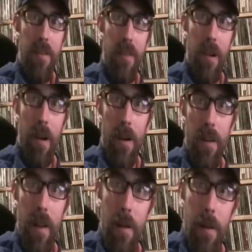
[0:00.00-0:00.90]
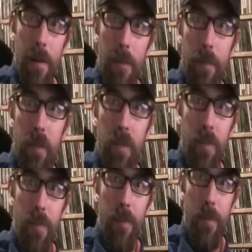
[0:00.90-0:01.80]
for
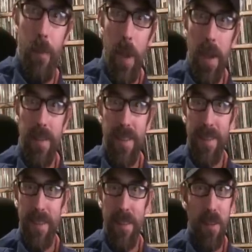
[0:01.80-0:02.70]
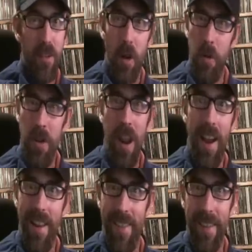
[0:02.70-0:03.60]
being so
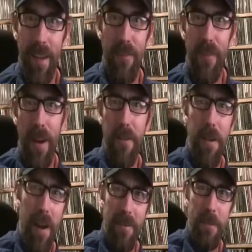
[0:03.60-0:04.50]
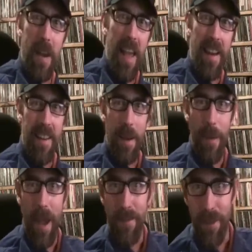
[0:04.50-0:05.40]
united that the federal government had to
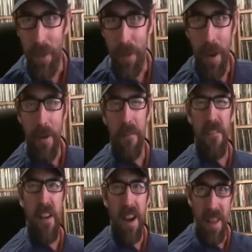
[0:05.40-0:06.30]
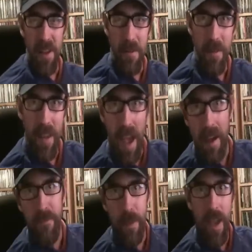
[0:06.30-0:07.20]
come after you. They're afraid of you. The
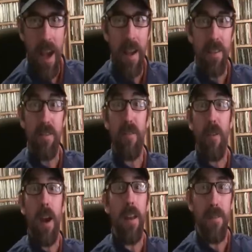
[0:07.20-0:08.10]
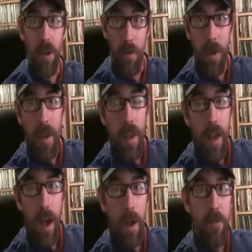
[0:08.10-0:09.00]
FBI is afraid of you.
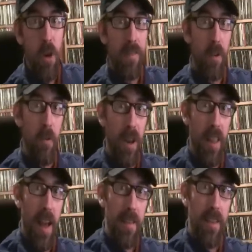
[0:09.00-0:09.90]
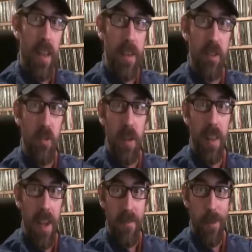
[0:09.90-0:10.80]
You have to realize the
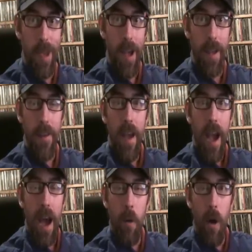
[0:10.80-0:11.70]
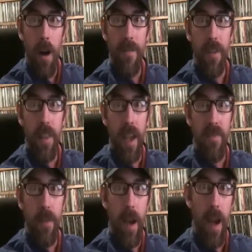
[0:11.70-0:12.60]
history of the FBI. How often the
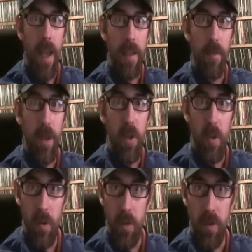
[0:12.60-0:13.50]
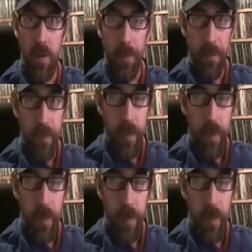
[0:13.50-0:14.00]
FBI has been used